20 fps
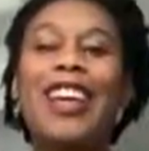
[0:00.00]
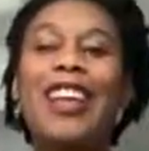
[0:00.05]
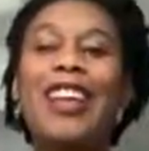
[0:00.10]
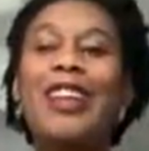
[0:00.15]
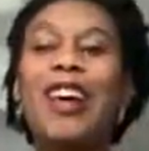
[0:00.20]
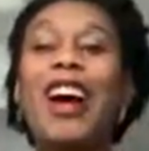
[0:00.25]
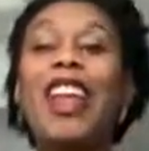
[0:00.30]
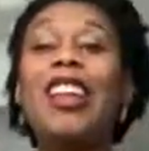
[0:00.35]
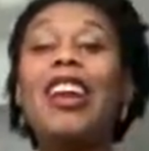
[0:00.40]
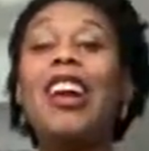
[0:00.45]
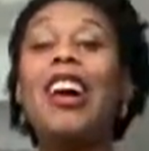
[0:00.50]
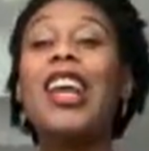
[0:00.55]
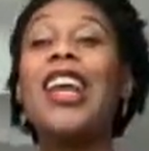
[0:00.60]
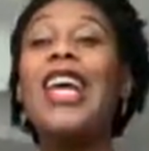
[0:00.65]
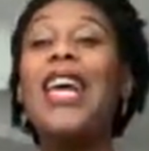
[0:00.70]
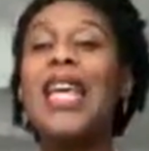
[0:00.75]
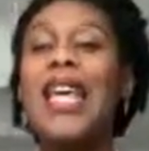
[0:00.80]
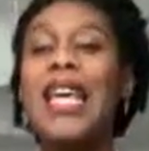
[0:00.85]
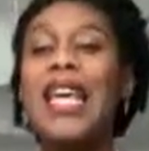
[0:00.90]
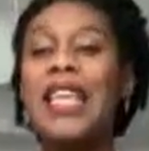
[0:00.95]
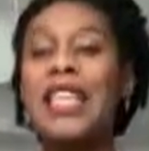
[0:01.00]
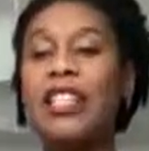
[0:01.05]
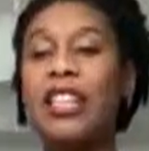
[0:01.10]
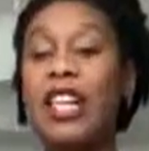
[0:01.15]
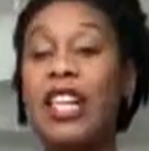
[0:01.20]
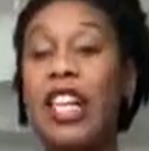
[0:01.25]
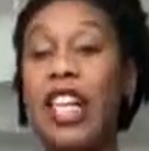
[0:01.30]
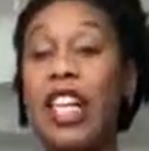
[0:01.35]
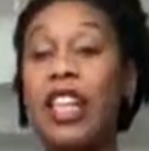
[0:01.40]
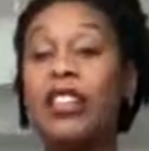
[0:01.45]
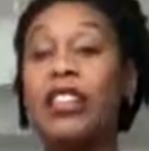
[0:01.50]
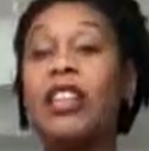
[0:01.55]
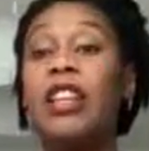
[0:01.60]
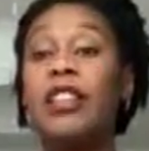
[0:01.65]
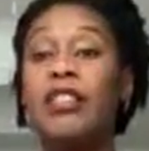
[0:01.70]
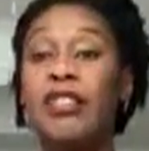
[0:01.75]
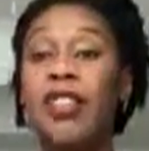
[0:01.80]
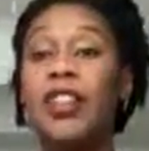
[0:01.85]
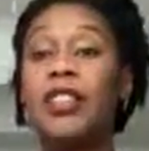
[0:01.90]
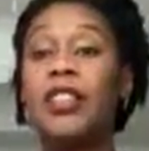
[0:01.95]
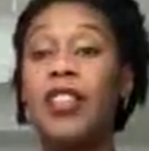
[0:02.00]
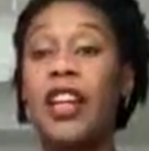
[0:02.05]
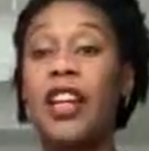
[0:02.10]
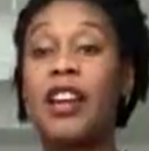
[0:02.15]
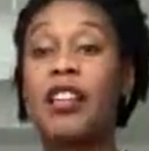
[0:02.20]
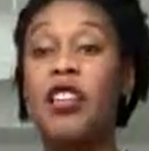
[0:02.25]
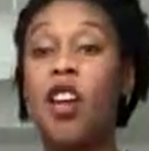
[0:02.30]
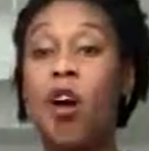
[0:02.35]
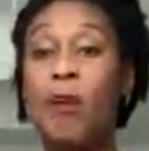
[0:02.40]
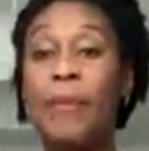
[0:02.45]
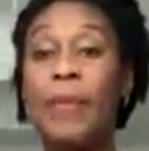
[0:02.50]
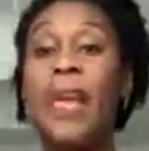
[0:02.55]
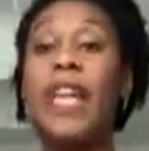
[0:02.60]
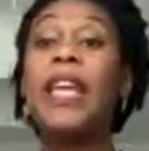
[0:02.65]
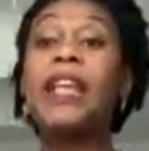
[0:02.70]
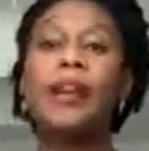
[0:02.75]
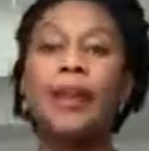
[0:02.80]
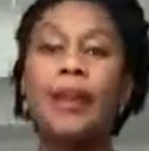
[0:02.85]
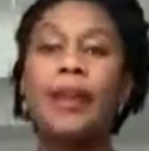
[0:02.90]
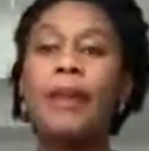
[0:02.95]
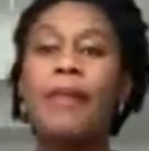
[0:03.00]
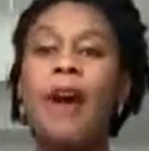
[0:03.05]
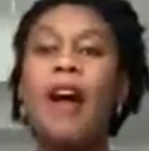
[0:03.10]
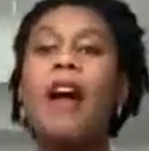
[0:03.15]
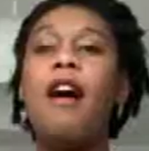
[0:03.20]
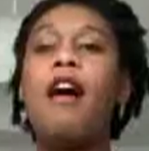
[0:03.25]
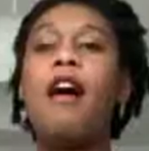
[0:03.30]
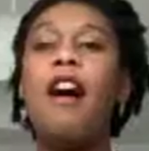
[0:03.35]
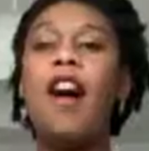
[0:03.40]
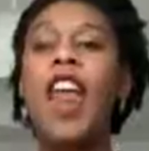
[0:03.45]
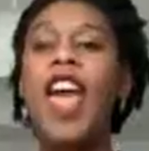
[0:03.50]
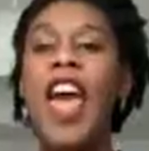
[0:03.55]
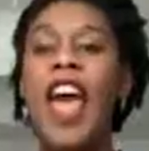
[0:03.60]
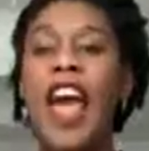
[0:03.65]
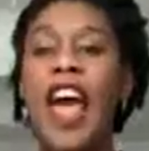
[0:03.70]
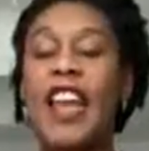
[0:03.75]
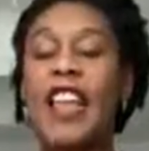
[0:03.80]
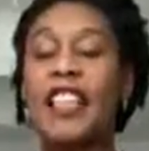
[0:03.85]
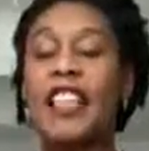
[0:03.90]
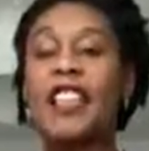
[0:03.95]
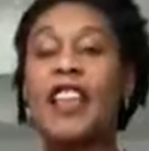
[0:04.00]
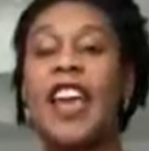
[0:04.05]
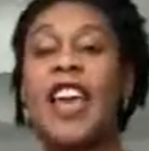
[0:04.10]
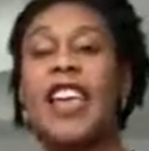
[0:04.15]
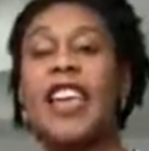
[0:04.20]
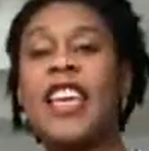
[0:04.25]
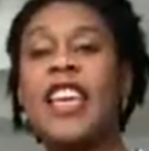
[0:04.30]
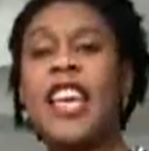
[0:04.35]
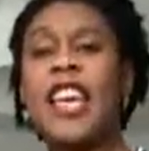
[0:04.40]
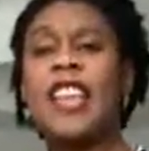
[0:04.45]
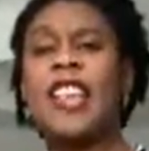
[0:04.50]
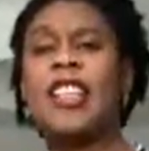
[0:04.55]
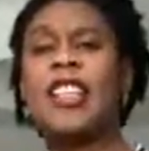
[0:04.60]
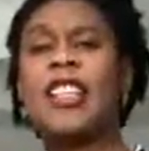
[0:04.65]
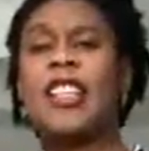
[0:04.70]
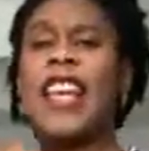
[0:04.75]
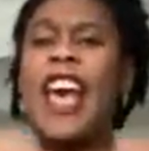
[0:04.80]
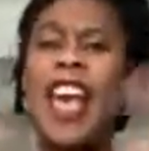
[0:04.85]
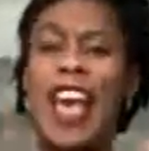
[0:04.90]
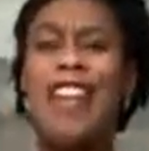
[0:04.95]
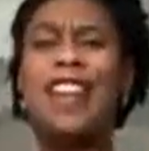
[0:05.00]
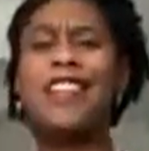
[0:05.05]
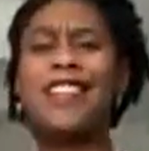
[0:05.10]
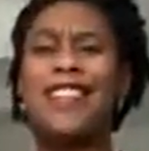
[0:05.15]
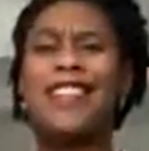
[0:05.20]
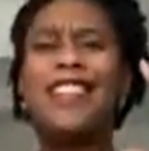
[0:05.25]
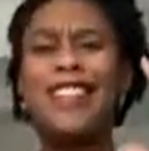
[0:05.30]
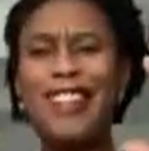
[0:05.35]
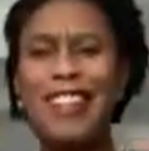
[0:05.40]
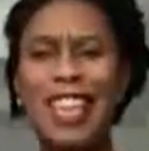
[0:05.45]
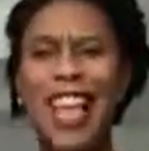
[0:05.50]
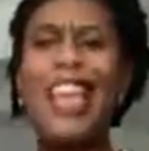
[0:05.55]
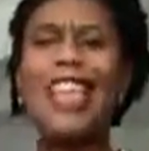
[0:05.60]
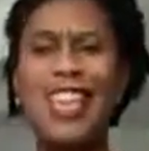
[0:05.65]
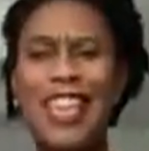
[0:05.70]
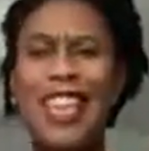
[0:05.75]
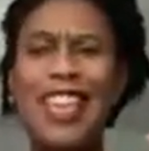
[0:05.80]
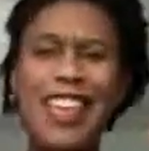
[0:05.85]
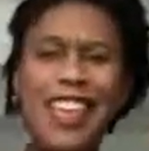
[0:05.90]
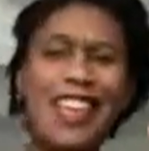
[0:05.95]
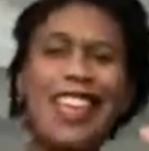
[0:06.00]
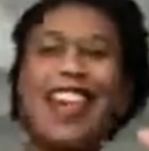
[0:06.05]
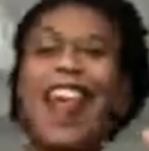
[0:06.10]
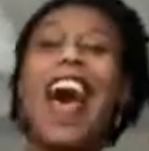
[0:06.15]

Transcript: quite a lot, is it literally feels like I've got a beacon in my heart and it's like, take heed